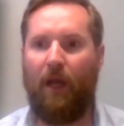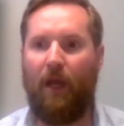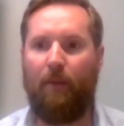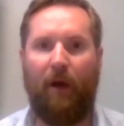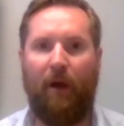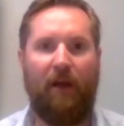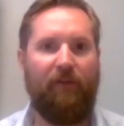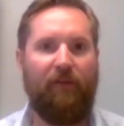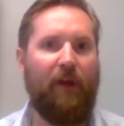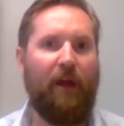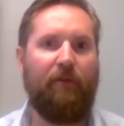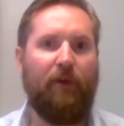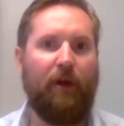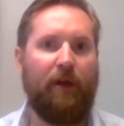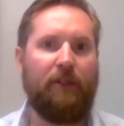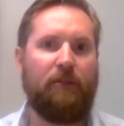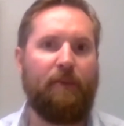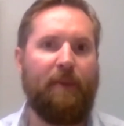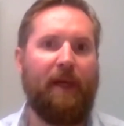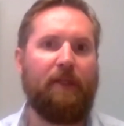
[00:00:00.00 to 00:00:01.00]
and my
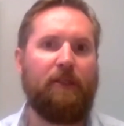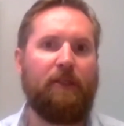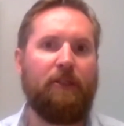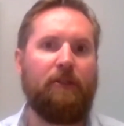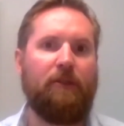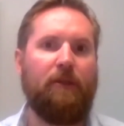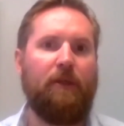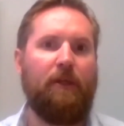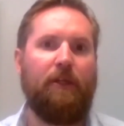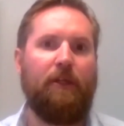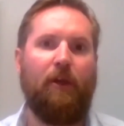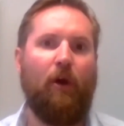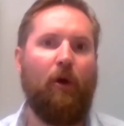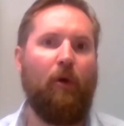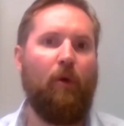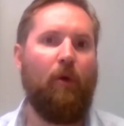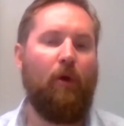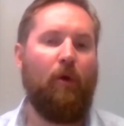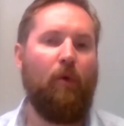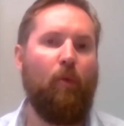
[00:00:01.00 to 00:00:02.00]
favorite inspectors, you
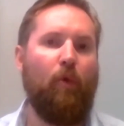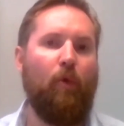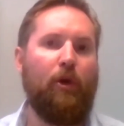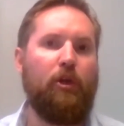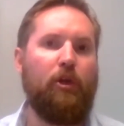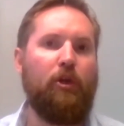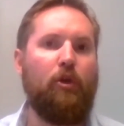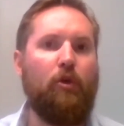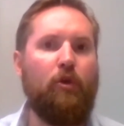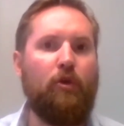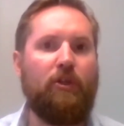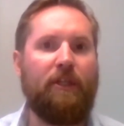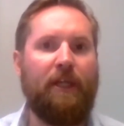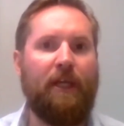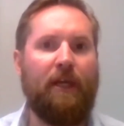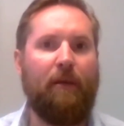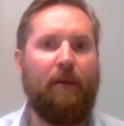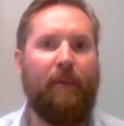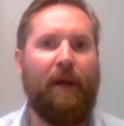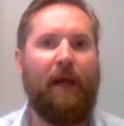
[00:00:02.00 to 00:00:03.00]
know, were
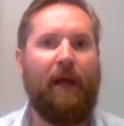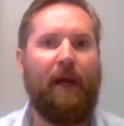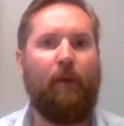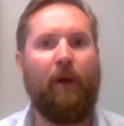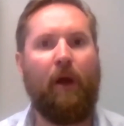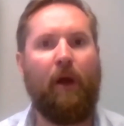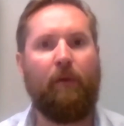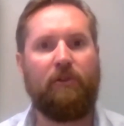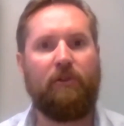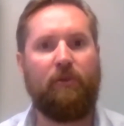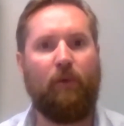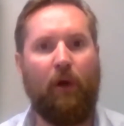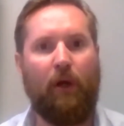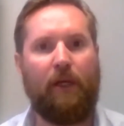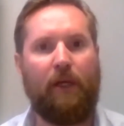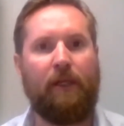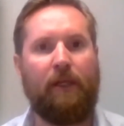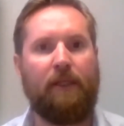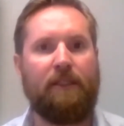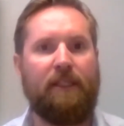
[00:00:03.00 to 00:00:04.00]
using it back when I was
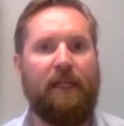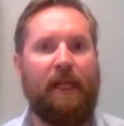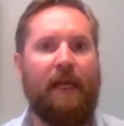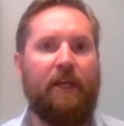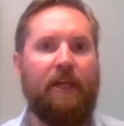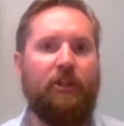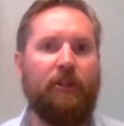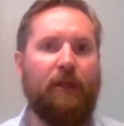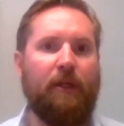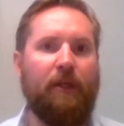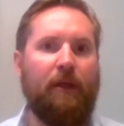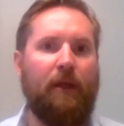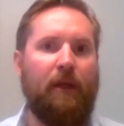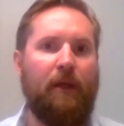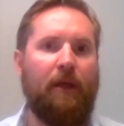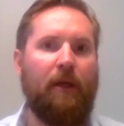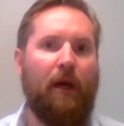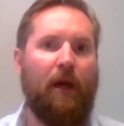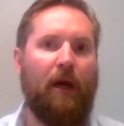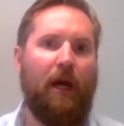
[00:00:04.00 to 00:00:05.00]
working as an agent,
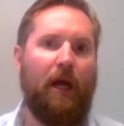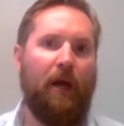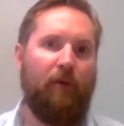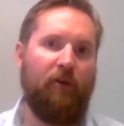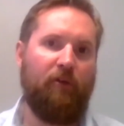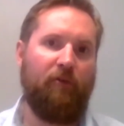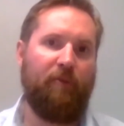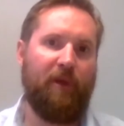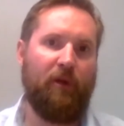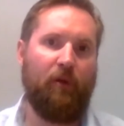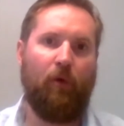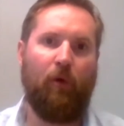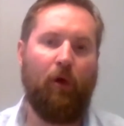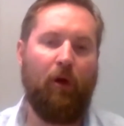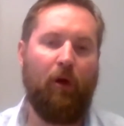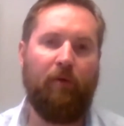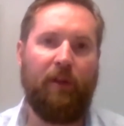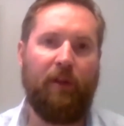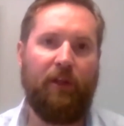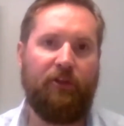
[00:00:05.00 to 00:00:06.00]
I would have been
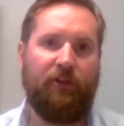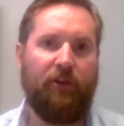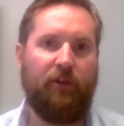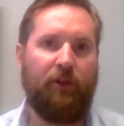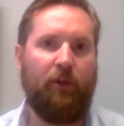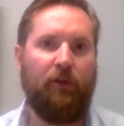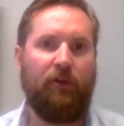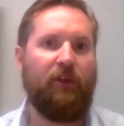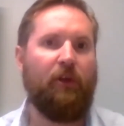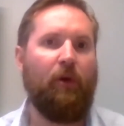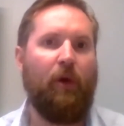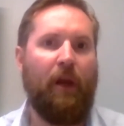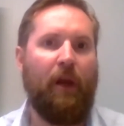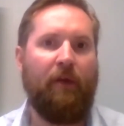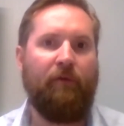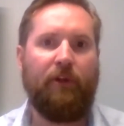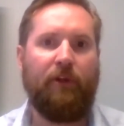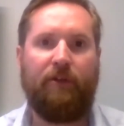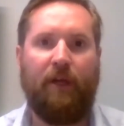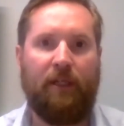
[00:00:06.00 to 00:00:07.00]
all over this and using it on
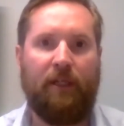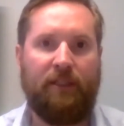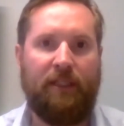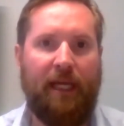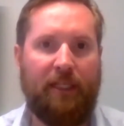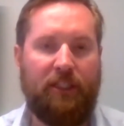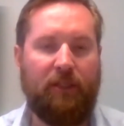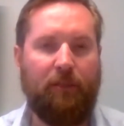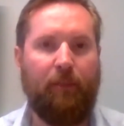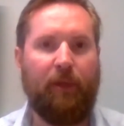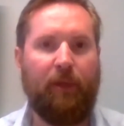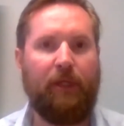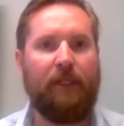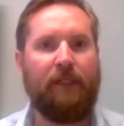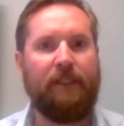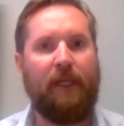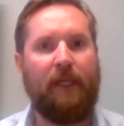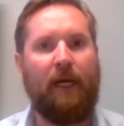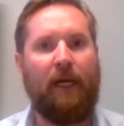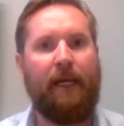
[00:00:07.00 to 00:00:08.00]
every transaction
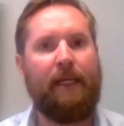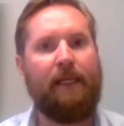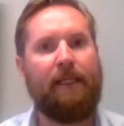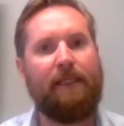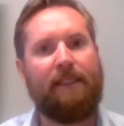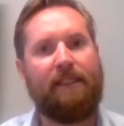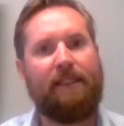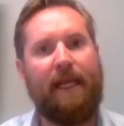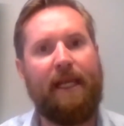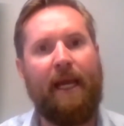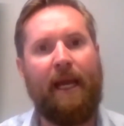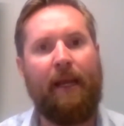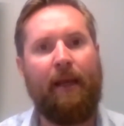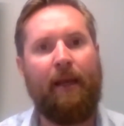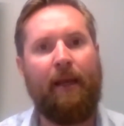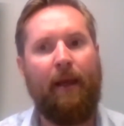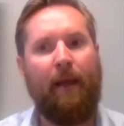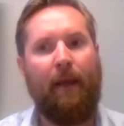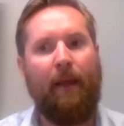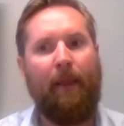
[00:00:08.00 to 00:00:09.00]
because I
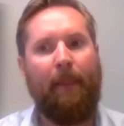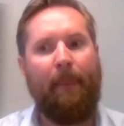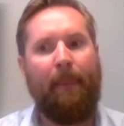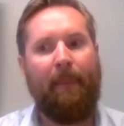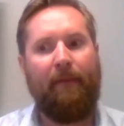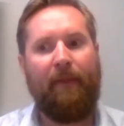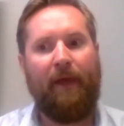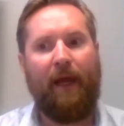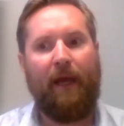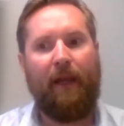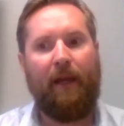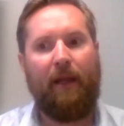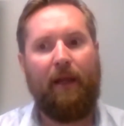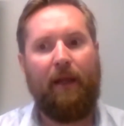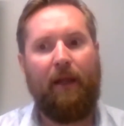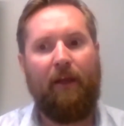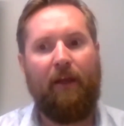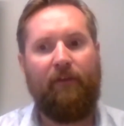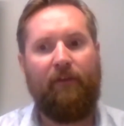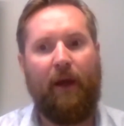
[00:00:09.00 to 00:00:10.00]
understand that
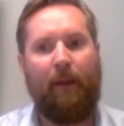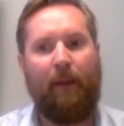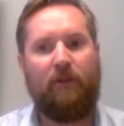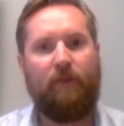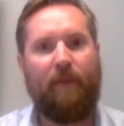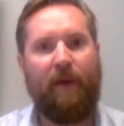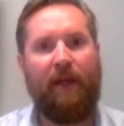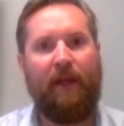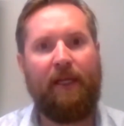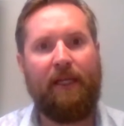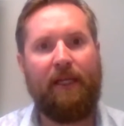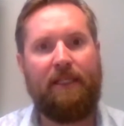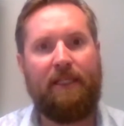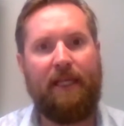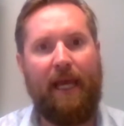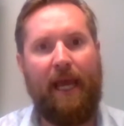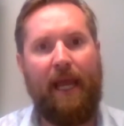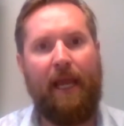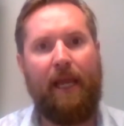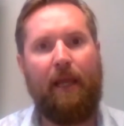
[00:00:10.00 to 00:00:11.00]
if I'm spending a
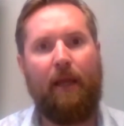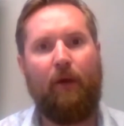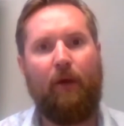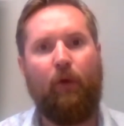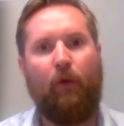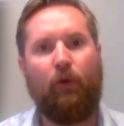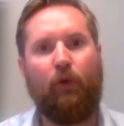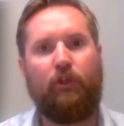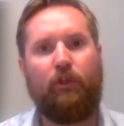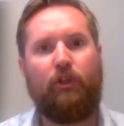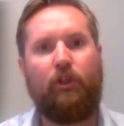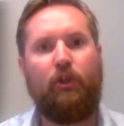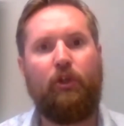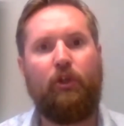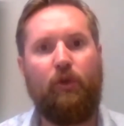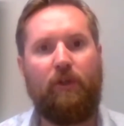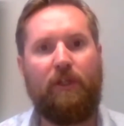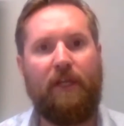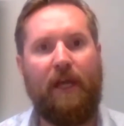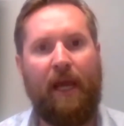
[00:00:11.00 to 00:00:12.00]
day or
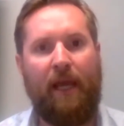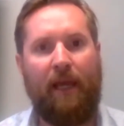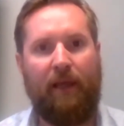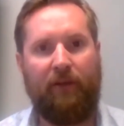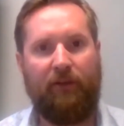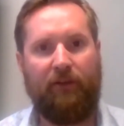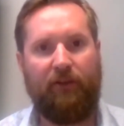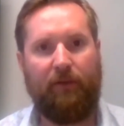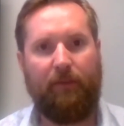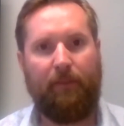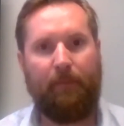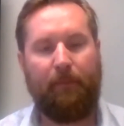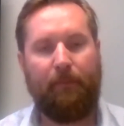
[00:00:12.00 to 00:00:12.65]
2 days